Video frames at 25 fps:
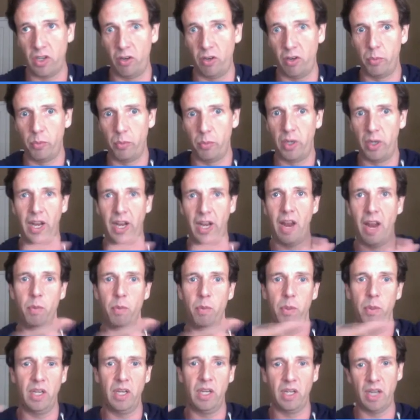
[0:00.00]
Mike, and everybody
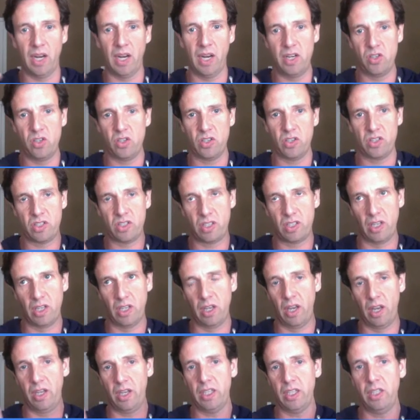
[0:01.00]
engages, the
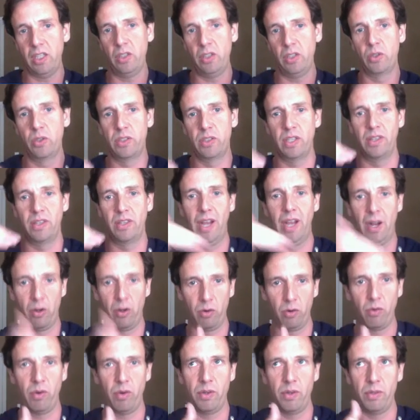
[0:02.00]
likelihood that the
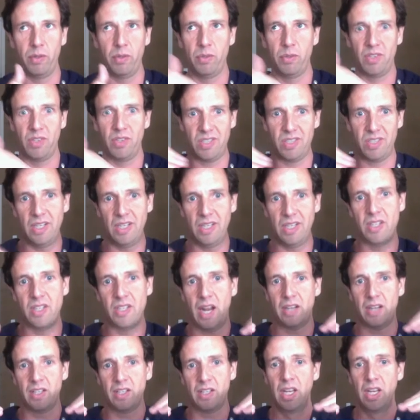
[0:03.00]
algorithm sees that
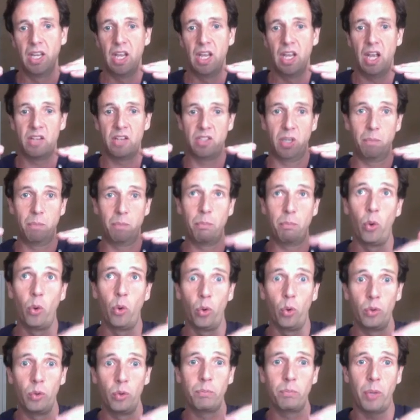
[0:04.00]
as an
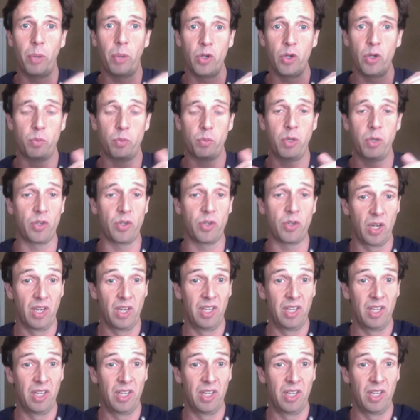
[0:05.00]
important post because